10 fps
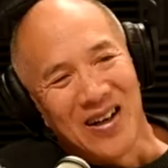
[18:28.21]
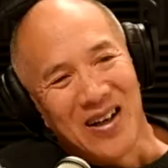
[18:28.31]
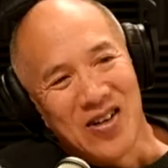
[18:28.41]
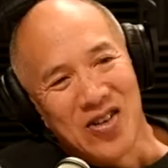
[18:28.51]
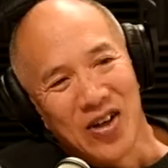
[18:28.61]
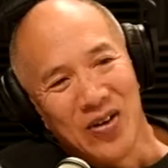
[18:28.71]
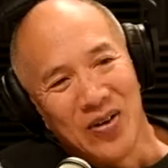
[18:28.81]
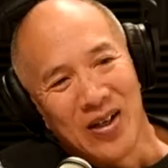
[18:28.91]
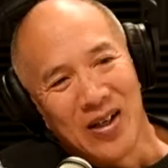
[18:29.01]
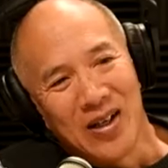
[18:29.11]
way. okay. So
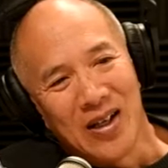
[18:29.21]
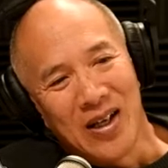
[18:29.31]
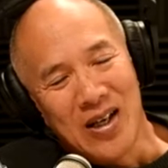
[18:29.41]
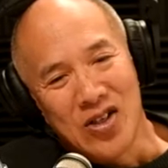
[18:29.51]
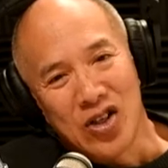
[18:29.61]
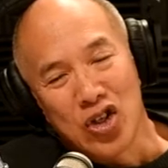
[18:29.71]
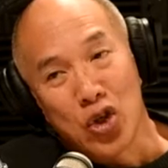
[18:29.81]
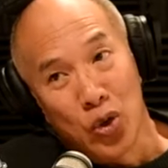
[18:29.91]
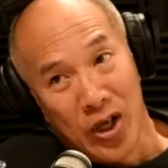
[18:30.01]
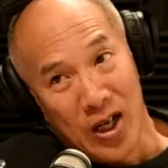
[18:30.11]
here's the
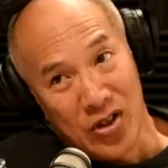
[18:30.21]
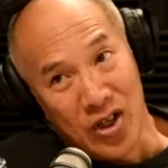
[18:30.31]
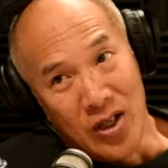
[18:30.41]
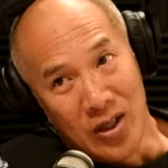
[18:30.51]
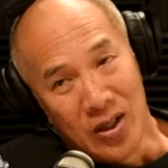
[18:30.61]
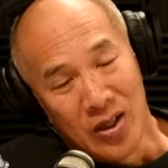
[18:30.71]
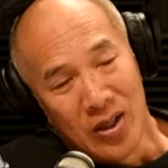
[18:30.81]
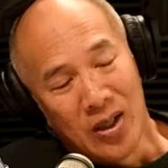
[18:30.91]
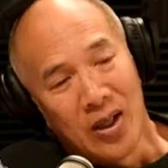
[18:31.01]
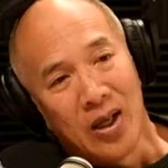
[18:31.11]
short answer.
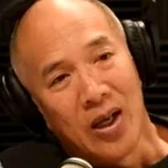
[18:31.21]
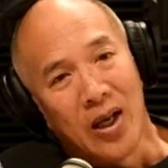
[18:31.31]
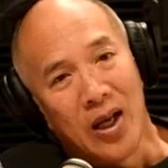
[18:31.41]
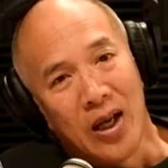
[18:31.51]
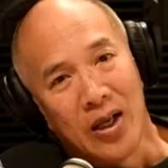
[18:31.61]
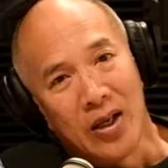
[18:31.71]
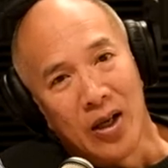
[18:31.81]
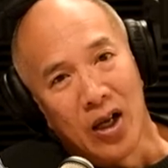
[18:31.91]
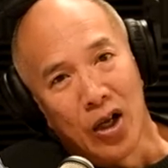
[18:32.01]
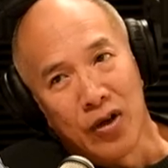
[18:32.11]
Yeah. And
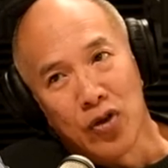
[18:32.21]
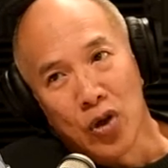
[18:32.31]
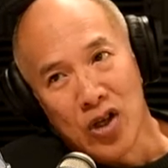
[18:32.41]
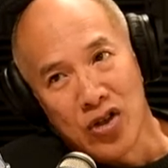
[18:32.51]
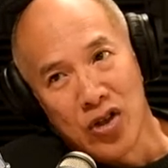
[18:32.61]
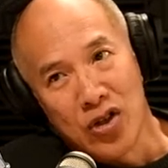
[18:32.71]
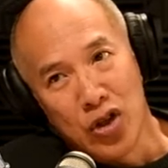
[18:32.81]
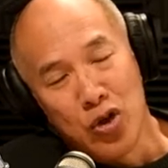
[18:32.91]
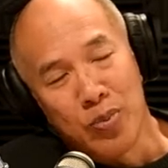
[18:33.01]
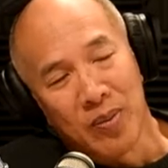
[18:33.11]
a lot of your listeners,
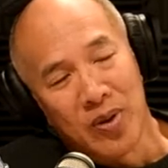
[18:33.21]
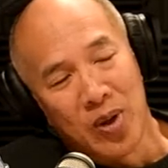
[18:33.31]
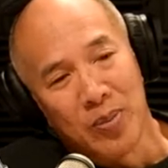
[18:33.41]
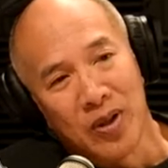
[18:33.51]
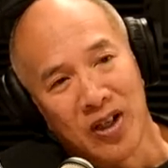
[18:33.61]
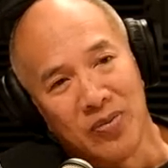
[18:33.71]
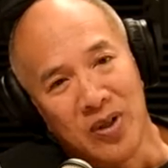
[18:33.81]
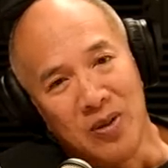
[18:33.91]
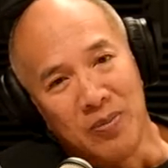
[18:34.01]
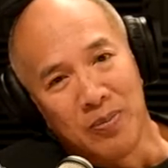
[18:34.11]
and you probably won't believe
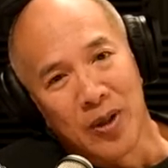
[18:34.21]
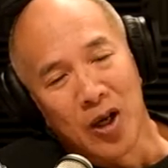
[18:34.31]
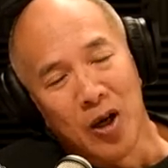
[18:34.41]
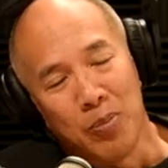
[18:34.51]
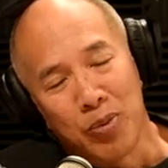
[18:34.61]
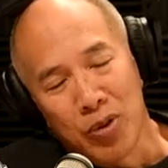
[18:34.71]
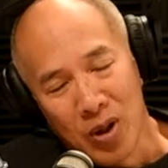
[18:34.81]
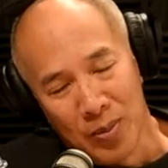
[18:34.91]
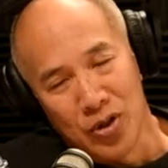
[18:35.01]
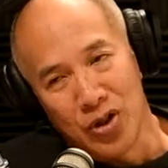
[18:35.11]
me, but I
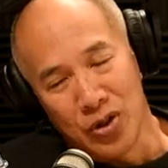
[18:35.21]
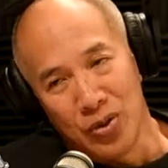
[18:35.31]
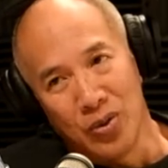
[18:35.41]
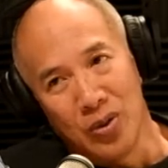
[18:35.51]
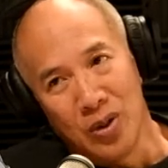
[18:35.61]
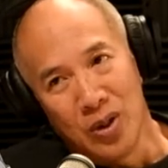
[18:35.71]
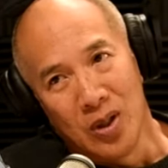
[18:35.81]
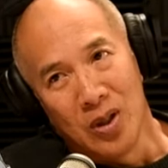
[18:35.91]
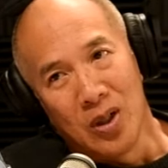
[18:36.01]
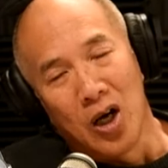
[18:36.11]
promise you,
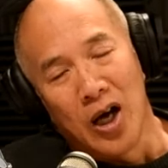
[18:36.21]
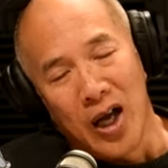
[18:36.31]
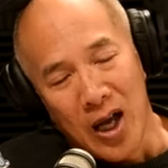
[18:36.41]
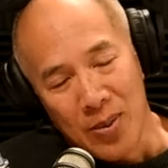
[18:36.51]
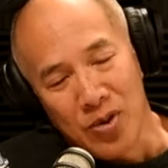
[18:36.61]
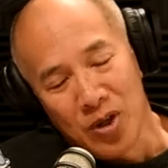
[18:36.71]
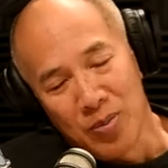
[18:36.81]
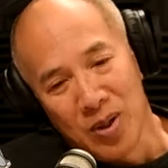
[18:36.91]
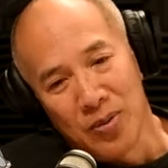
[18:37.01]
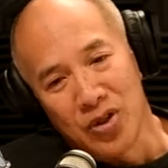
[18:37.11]
I absolutely
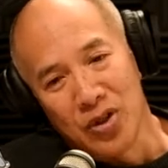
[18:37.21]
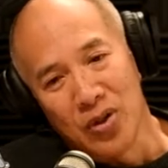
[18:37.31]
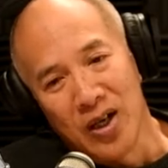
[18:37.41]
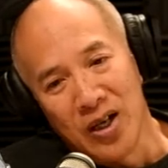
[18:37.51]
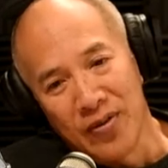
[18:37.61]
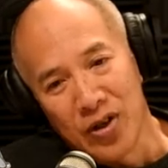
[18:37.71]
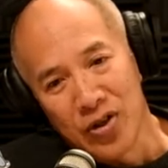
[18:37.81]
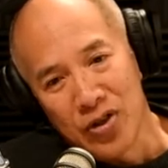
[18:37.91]
promise you, I never